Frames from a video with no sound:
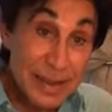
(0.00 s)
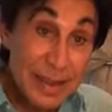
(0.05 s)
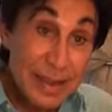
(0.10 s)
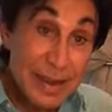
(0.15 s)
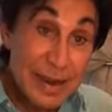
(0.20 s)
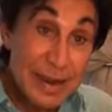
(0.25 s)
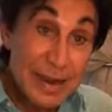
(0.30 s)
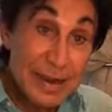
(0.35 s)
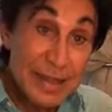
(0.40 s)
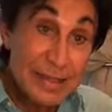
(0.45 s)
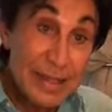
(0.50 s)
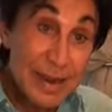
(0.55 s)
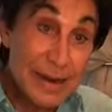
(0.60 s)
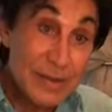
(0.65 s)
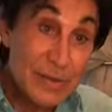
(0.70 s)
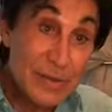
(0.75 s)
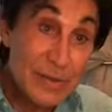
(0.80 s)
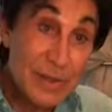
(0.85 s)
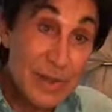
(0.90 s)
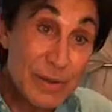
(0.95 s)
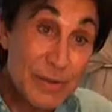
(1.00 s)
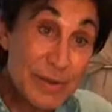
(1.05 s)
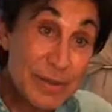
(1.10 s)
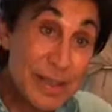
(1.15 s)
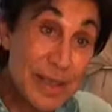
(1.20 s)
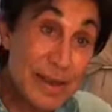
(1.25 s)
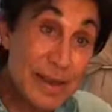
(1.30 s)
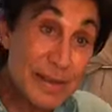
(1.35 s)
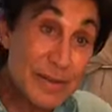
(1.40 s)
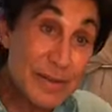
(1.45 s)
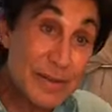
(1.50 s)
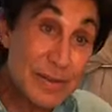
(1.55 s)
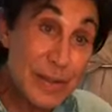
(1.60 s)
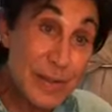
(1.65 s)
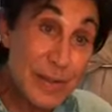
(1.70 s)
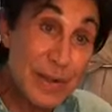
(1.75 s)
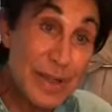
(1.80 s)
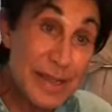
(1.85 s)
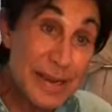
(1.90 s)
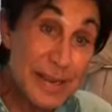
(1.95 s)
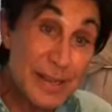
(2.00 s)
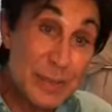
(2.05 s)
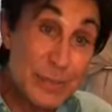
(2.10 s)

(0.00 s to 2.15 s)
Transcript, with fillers: That's truly that amazing. it's so that it's so